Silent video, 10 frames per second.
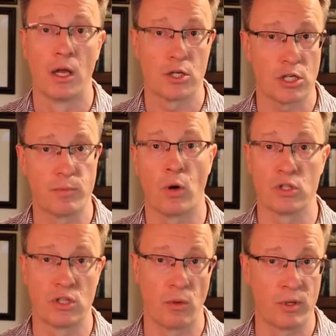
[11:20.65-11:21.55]
just
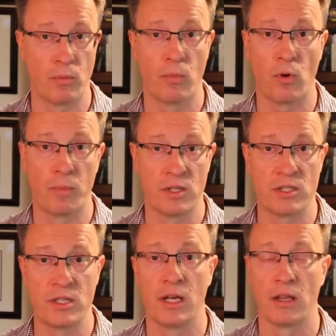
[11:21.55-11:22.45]
because they've been
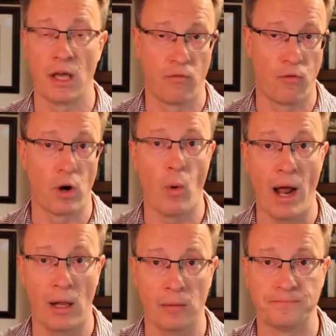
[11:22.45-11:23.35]
sitting there for a
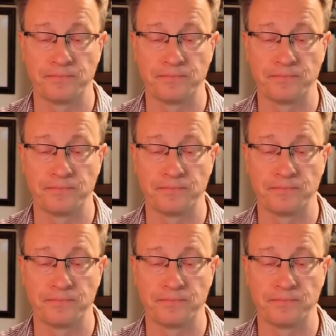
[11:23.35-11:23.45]
while.